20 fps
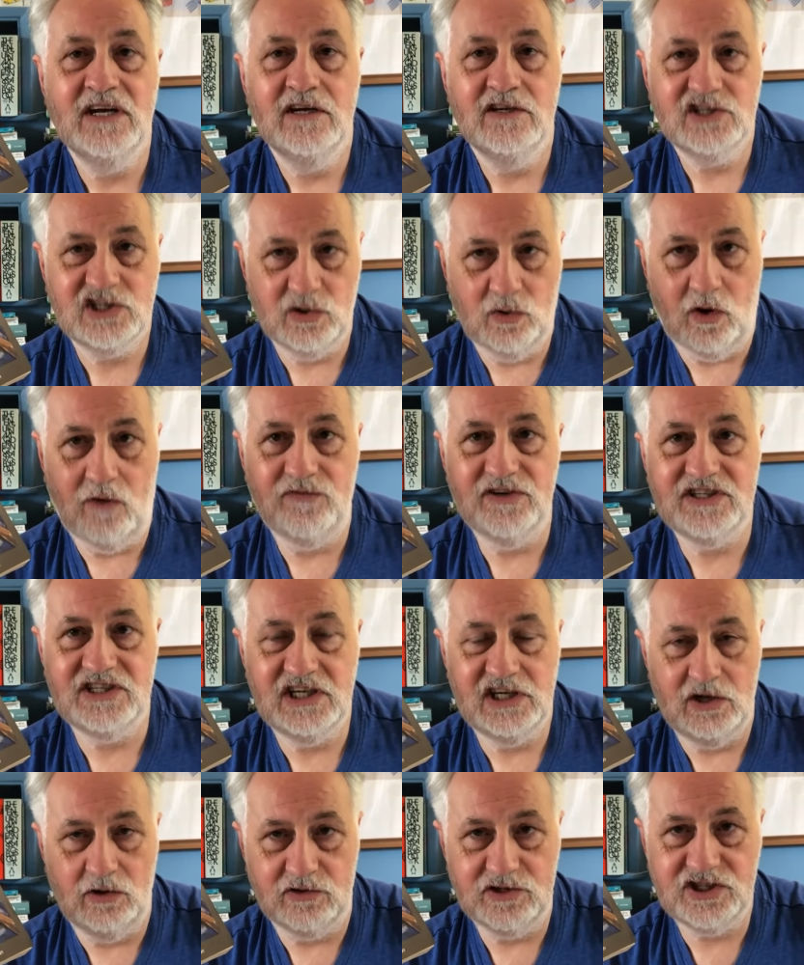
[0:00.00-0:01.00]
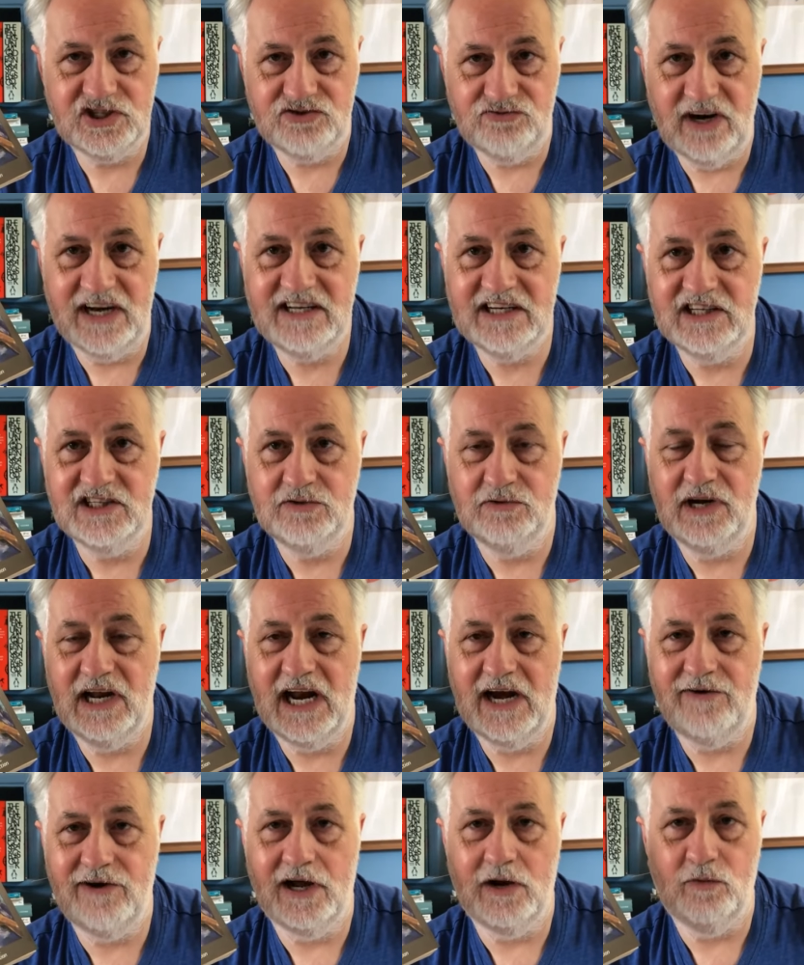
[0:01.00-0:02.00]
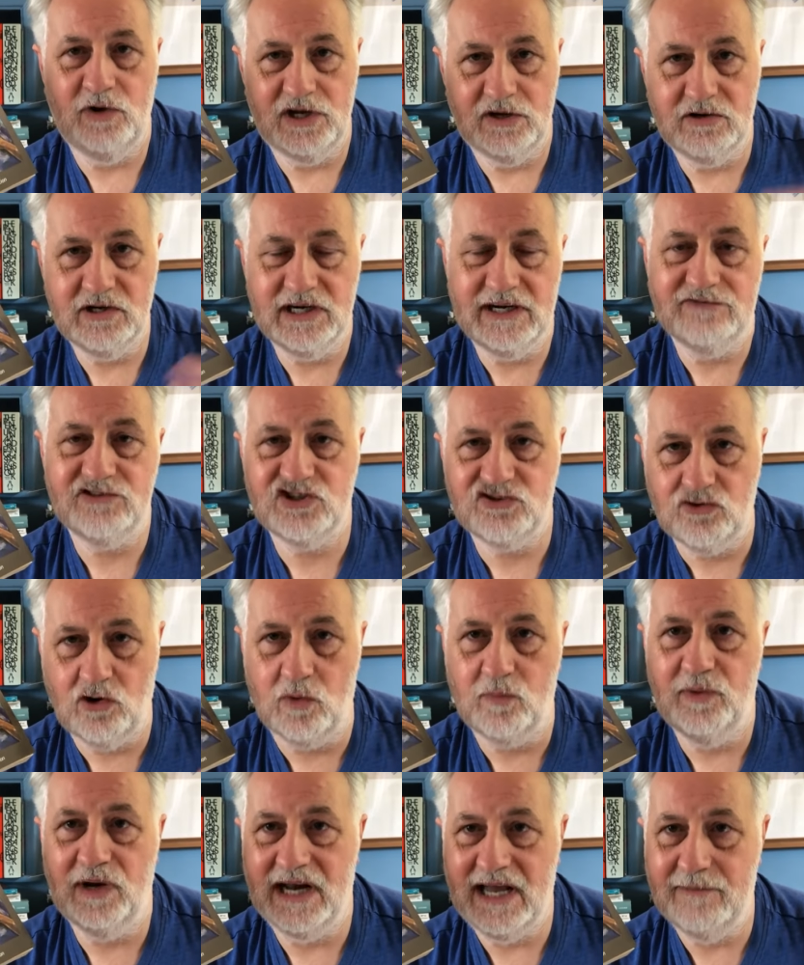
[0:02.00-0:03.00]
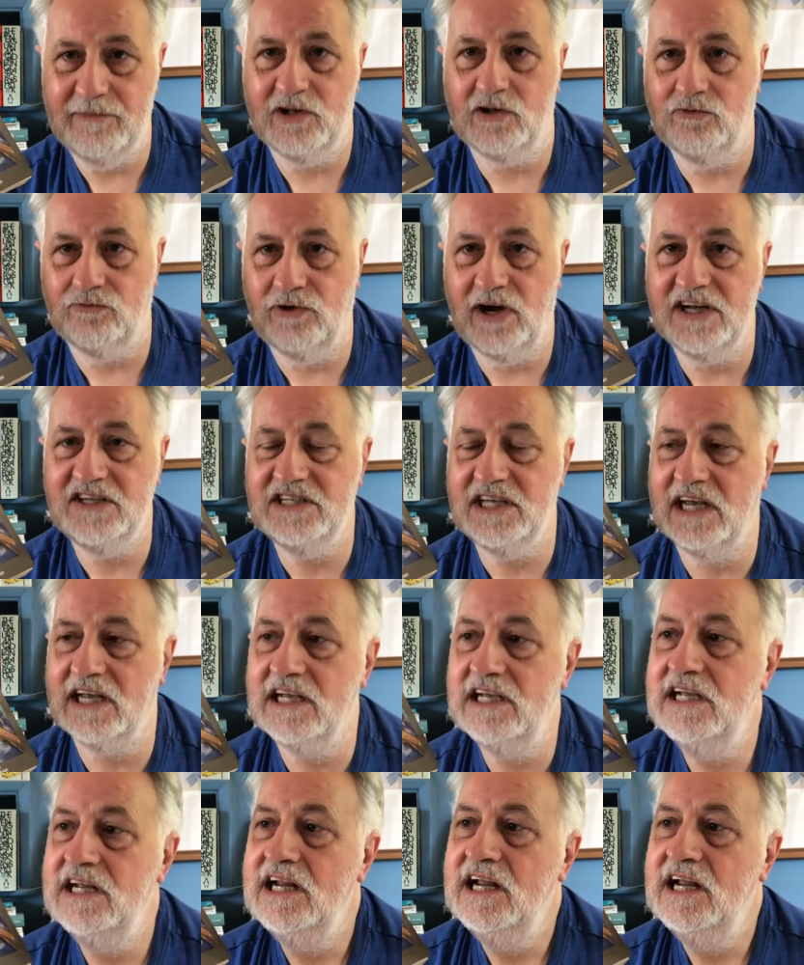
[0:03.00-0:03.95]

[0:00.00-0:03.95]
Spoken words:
So obviously you're straight into an area where you could have strong polemical writing.